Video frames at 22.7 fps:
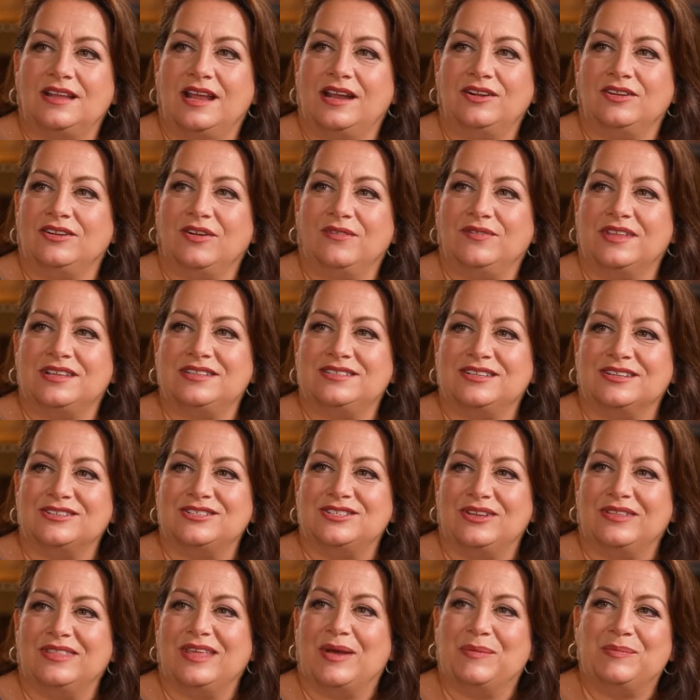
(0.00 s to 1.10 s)
I don't know if they yeah,
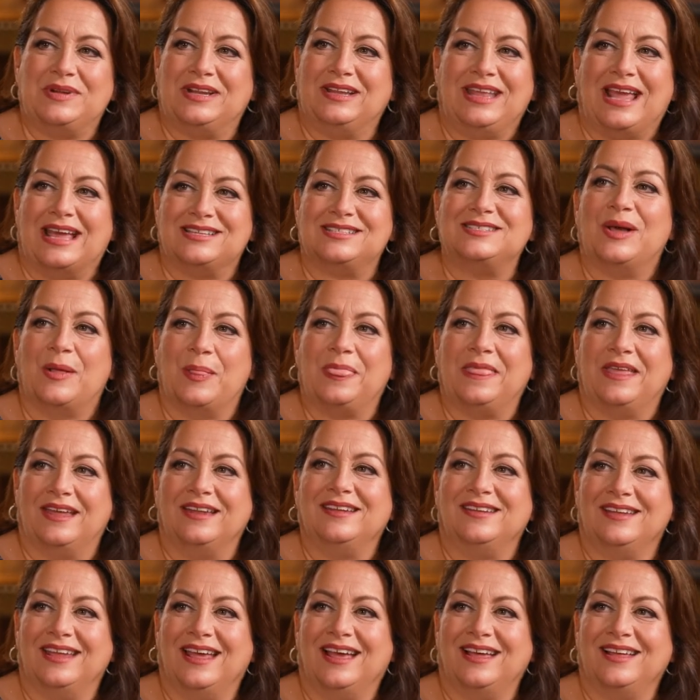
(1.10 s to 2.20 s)
still do that, but yeah.
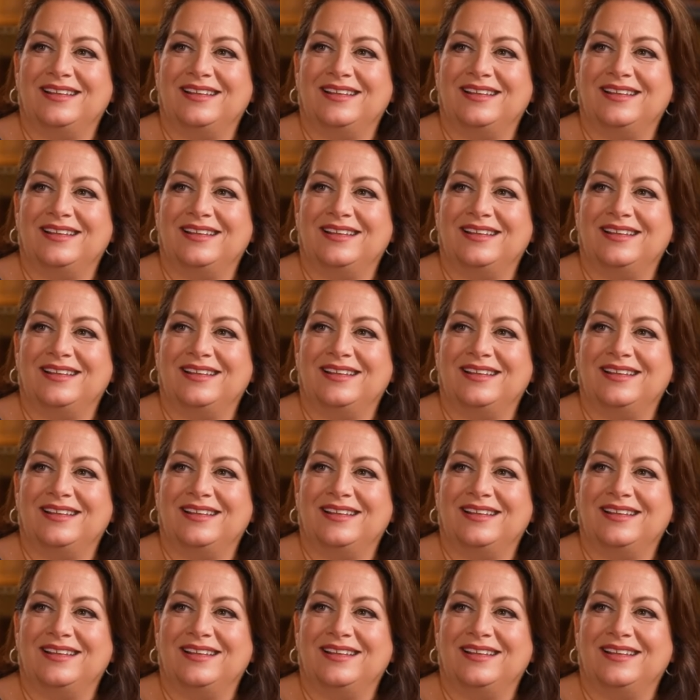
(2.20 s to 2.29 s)
something. Yeah.